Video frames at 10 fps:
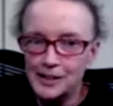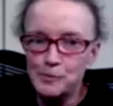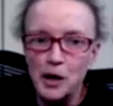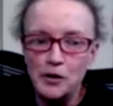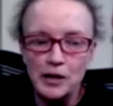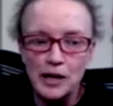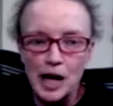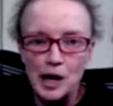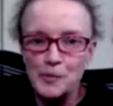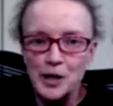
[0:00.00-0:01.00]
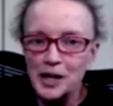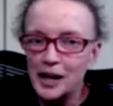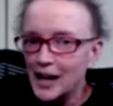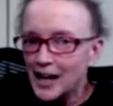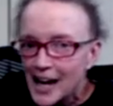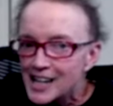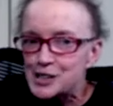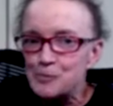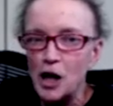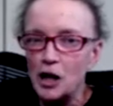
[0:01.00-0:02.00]
smarter than I am, and I asked
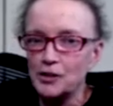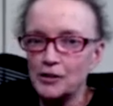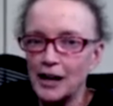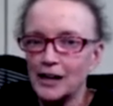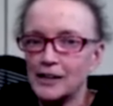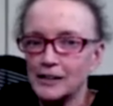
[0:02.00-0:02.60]
them all, and they're like,